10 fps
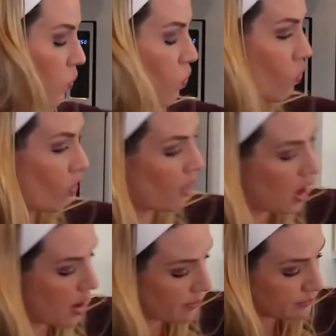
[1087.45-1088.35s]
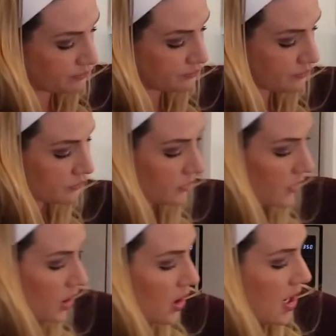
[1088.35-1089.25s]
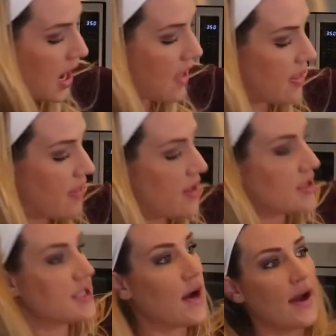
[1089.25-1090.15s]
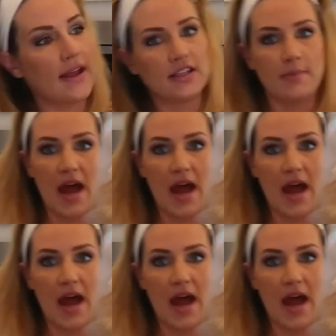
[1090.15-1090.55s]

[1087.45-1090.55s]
Okay. And then this is how I like to pack